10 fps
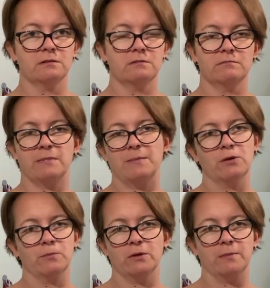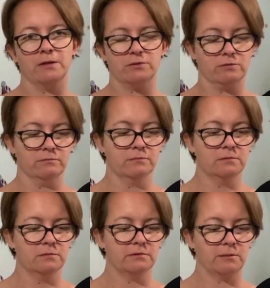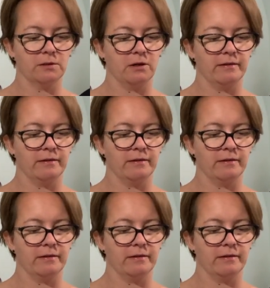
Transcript: maybe not put the buttons on, something like